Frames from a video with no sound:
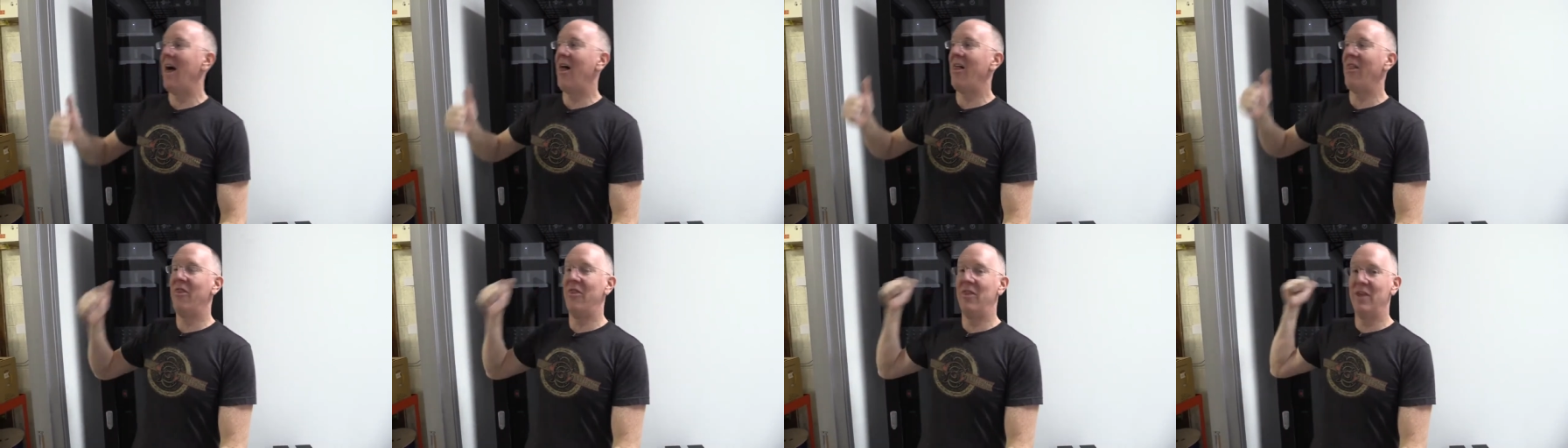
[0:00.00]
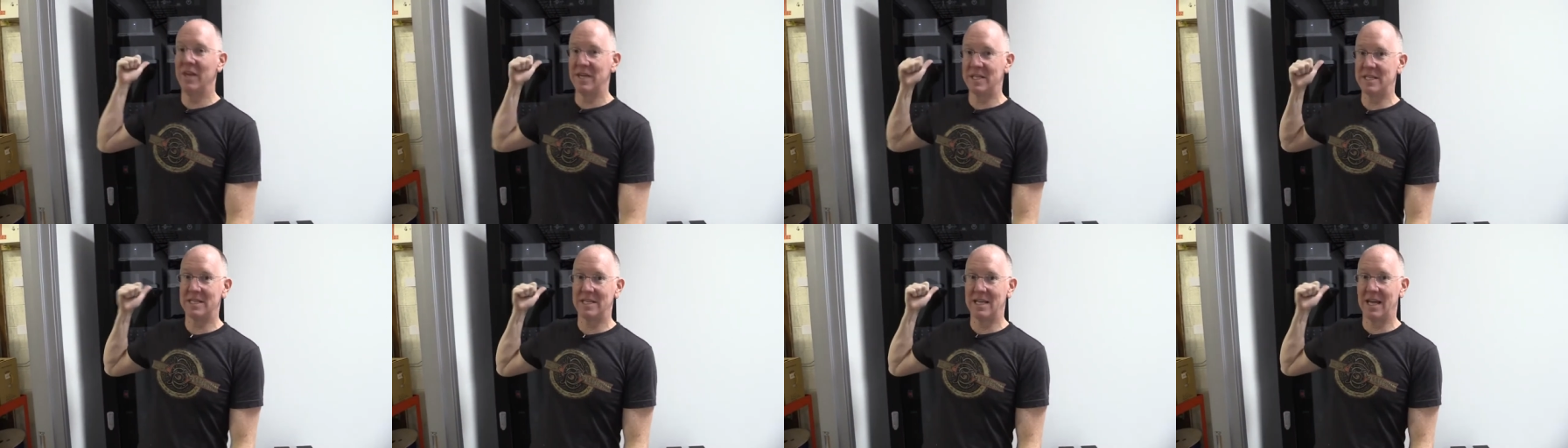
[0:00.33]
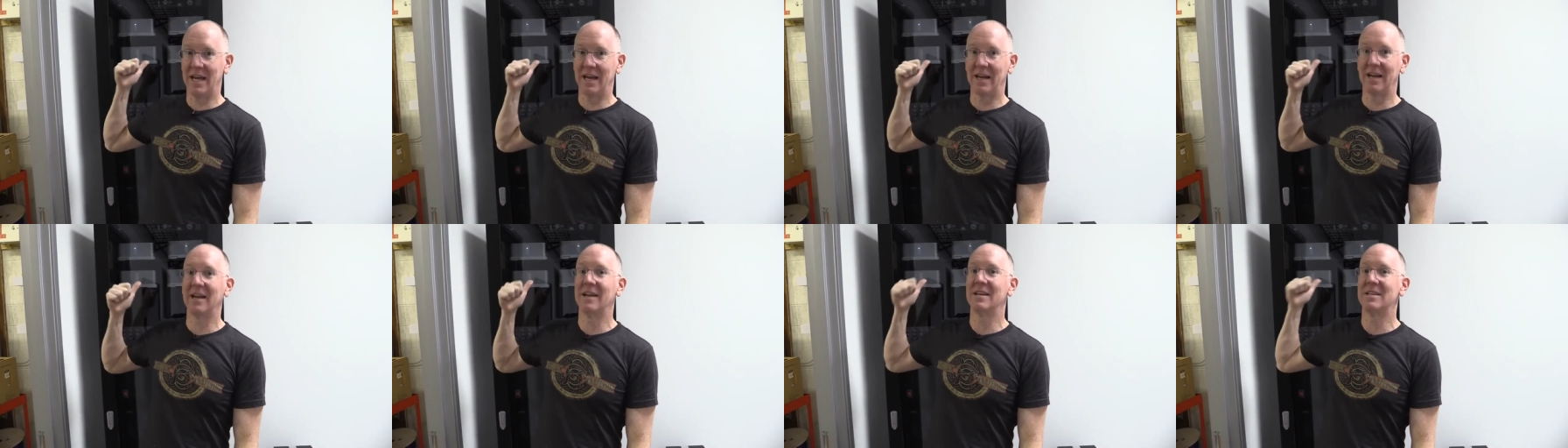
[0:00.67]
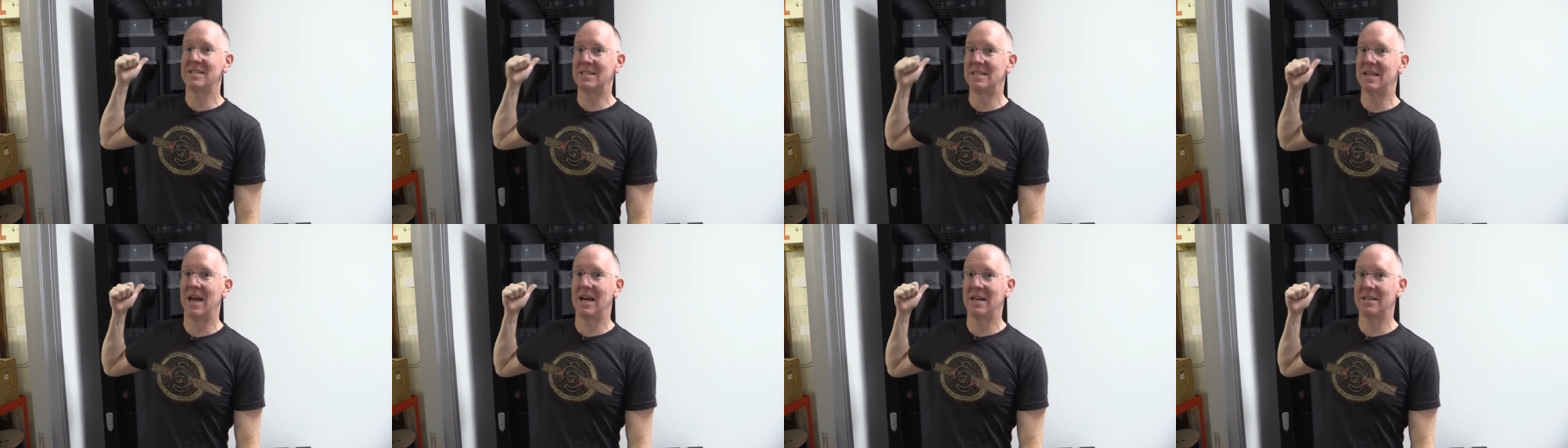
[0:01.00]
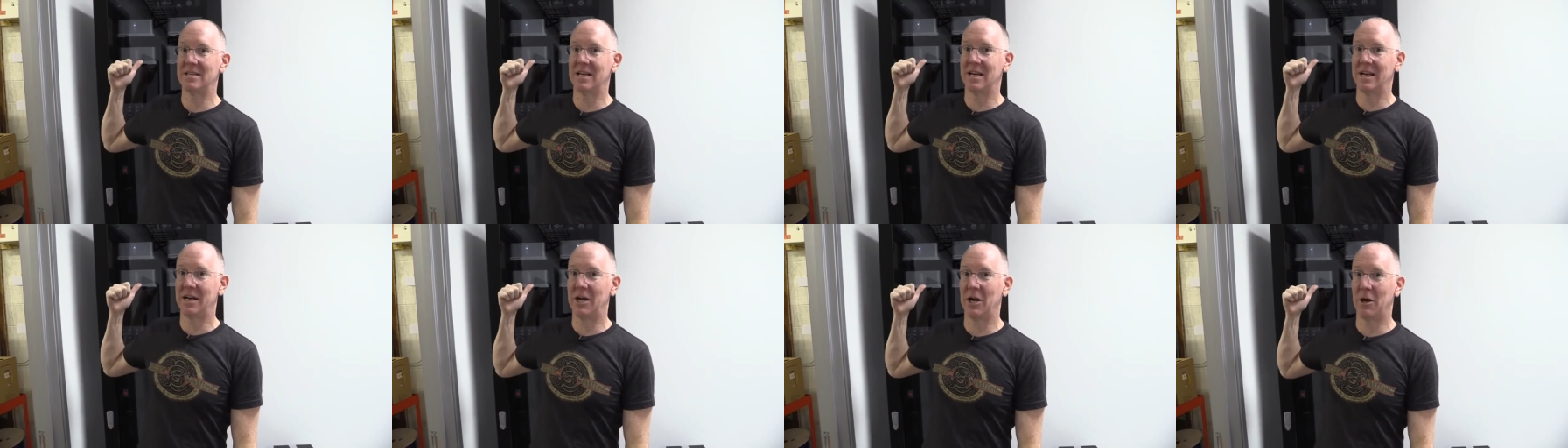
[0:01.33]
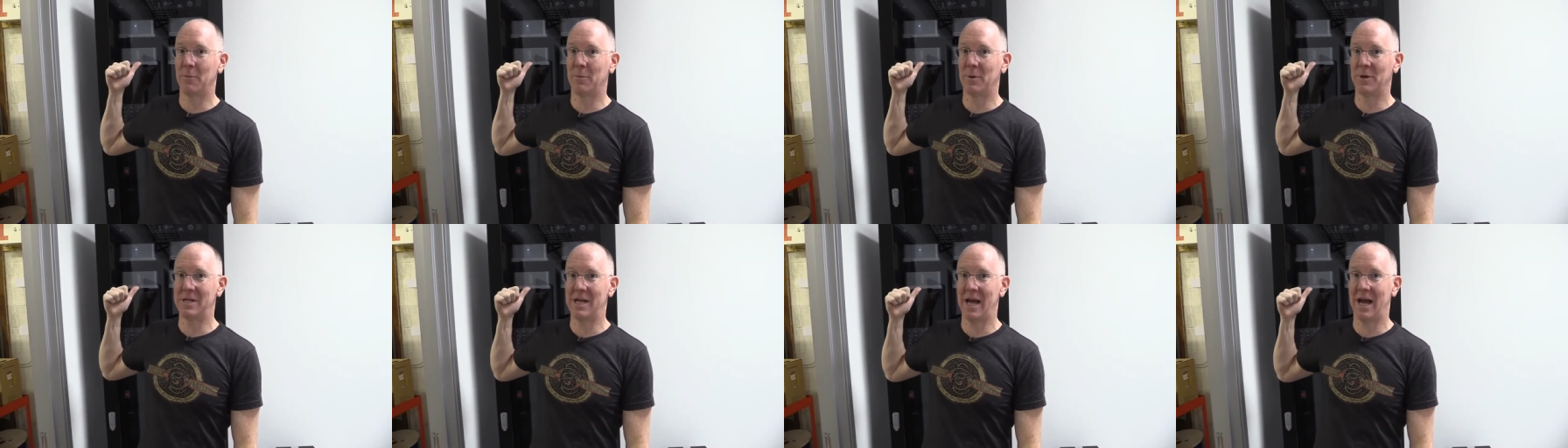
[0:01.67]
This thing stays in
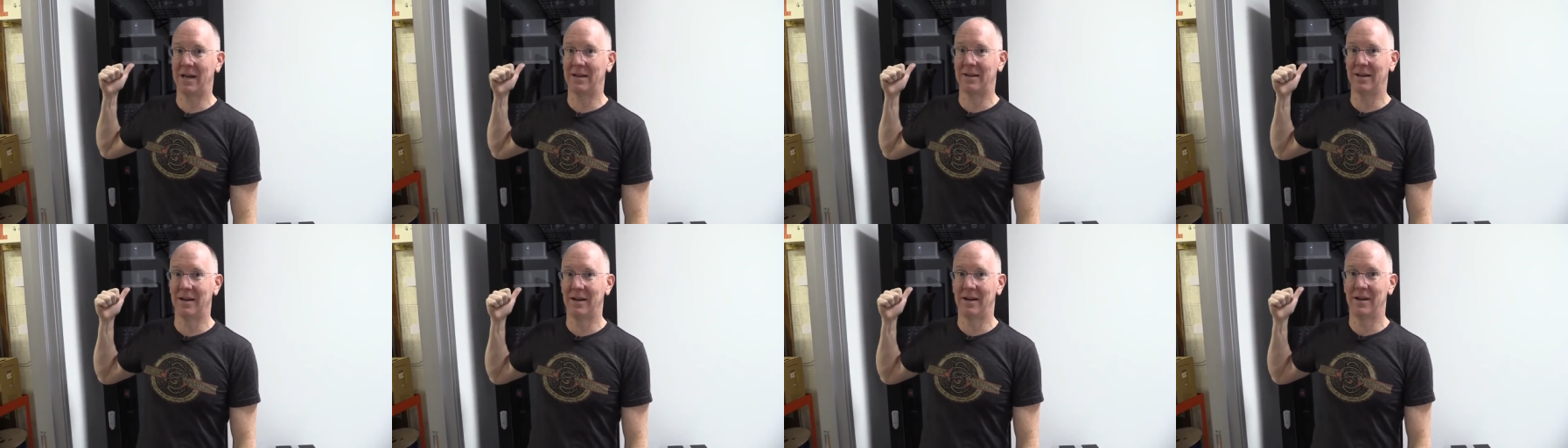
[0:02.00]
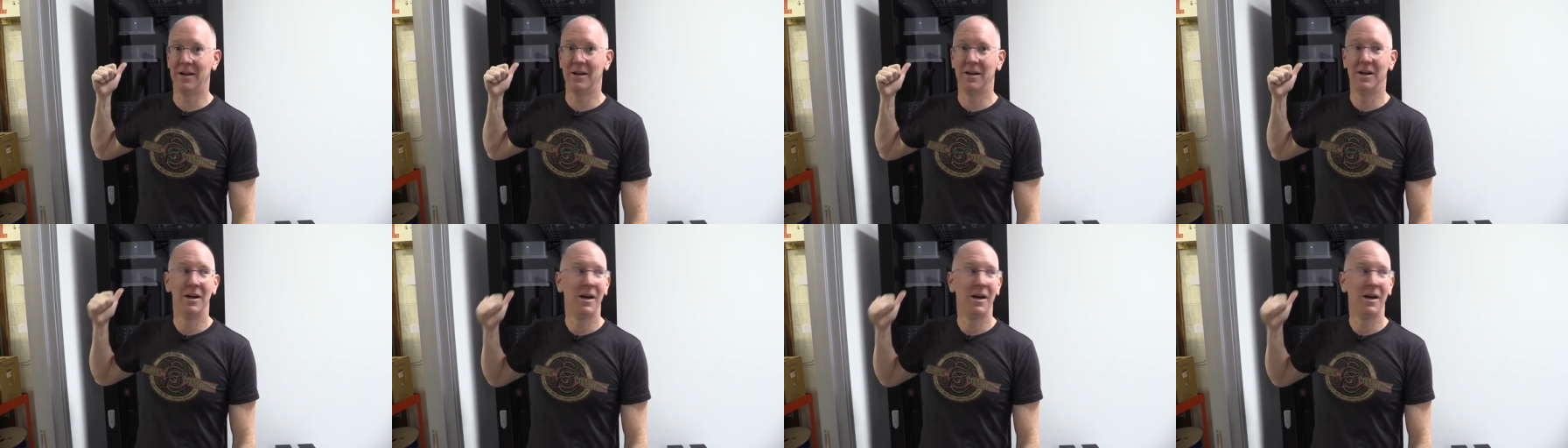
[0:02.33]
here protected.